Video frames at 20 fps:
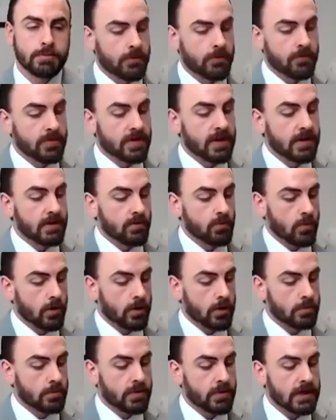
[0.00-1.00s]
This
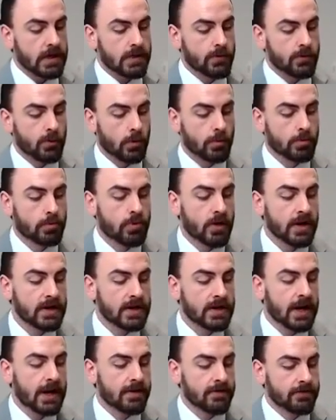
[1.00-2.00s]
one piece will
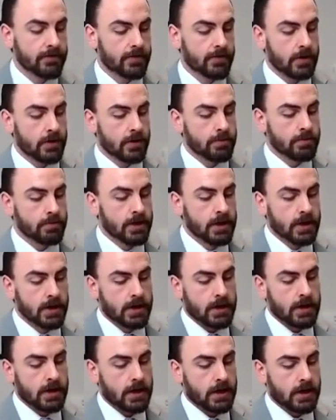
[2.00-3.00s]
break out from,
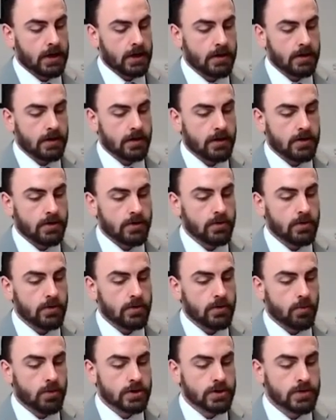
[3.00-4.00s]

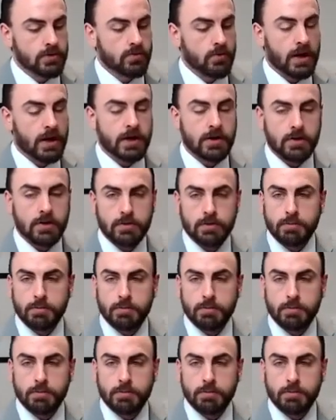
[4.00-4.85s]
once you write, you put